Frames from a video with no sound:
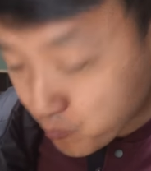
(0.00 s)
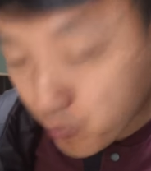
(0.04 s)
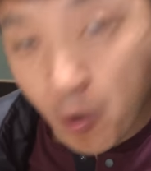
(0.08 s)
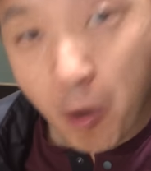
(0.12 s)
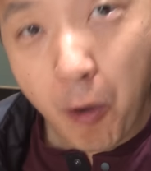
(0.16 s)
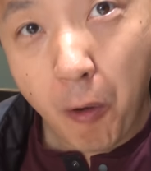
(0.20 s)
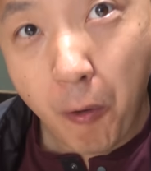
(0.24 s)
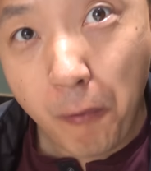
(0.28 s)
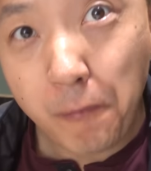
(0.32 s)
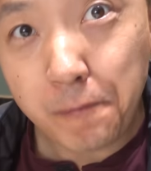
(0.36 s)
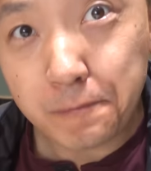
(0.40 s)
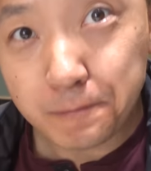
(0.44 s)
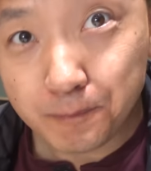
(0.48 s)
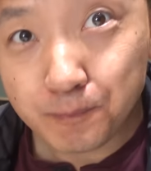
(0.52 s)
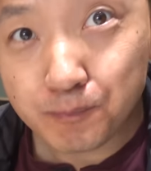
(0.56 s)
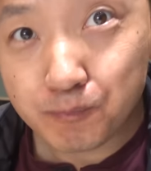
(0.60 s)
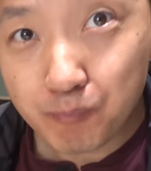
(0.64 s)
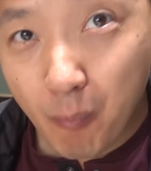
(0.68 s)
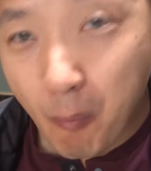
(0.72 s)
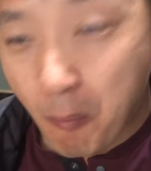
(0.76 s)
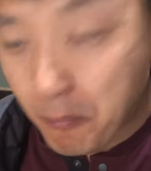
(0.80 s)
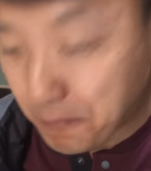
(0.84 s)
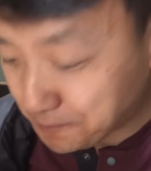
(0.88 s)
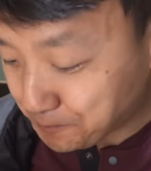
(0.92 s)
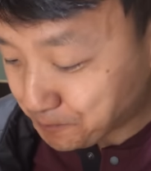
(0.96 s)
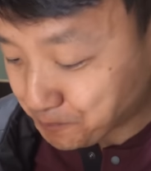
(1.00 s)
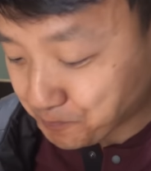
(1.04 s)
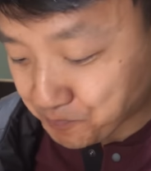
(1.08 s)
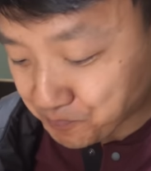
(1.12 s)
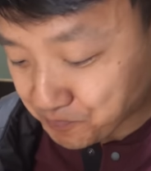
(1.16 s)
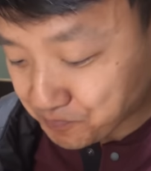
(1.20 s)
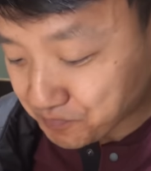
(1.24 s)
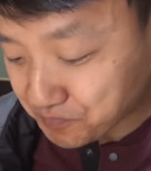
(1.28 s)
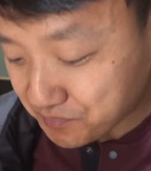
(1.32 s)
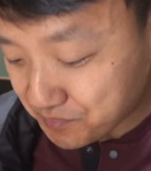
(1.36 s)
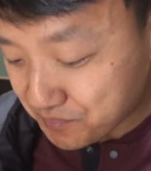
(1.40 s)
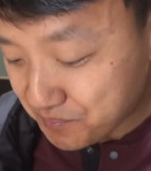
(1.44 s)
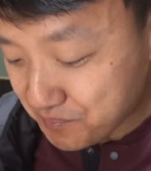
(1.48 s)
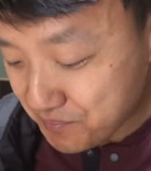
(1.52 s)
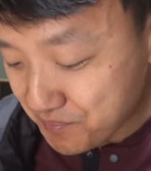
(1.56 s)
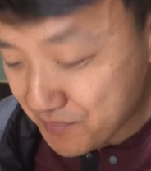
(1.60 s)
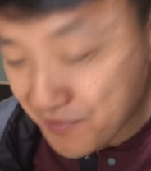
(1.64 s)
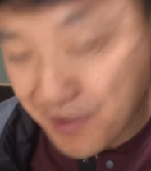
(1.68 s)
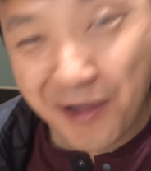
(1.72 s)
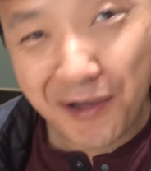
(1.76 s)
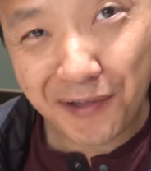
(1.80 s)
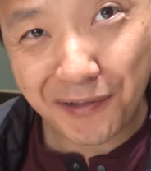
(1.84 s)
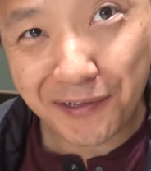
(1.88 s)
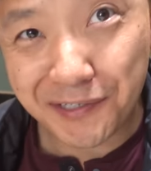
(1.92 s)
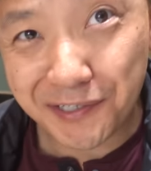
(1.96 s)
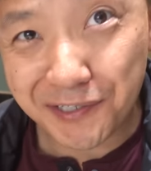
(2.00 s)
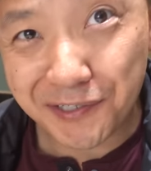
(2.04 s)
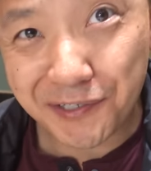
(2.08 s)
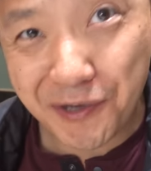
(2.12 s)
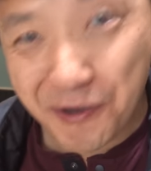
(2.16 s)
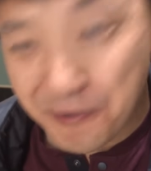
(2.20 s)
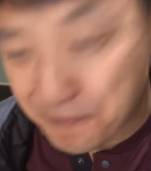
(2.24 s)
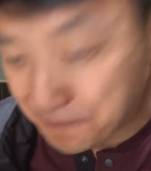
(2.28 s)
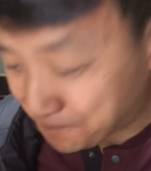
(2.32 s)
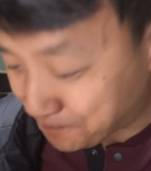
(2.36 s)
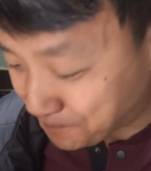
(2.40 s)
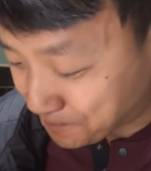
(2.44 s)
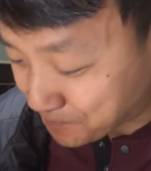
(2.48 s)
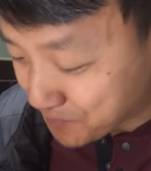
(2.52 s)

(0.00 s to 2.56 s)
Oh, this is good.